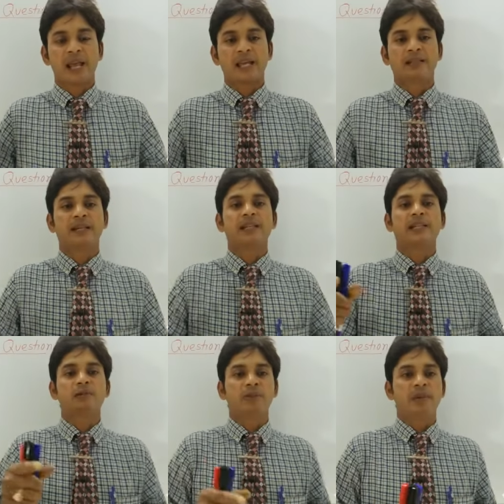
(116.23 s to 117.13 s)
and
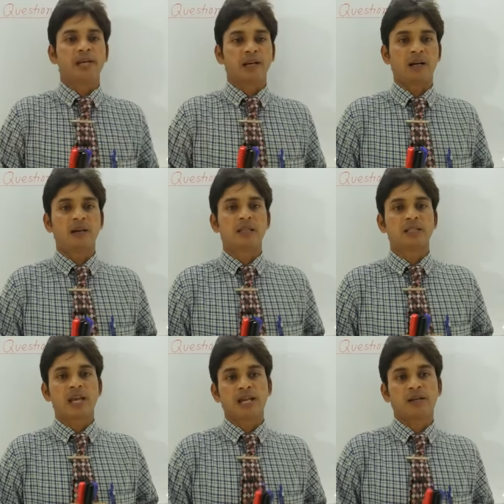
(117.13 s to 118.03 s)
then you will make a
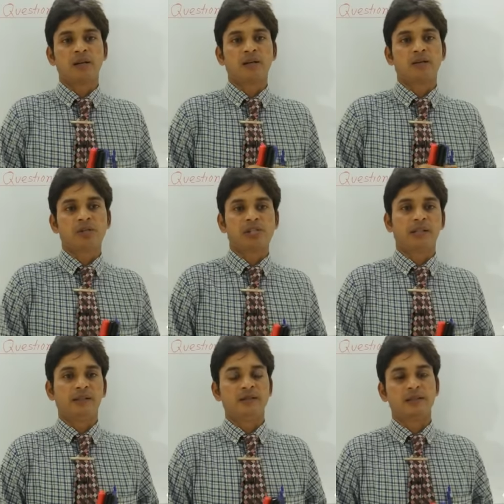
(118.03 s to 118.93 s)
tag
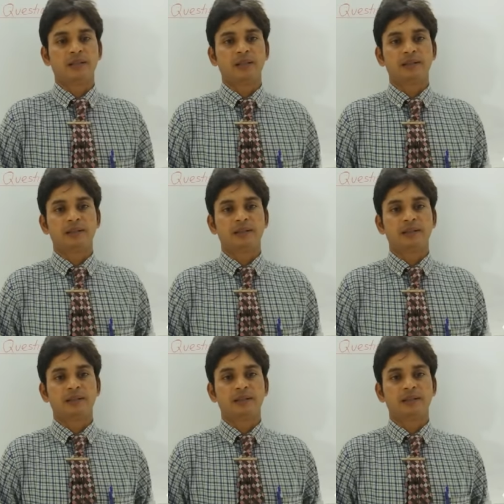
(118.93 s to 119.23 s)
questions.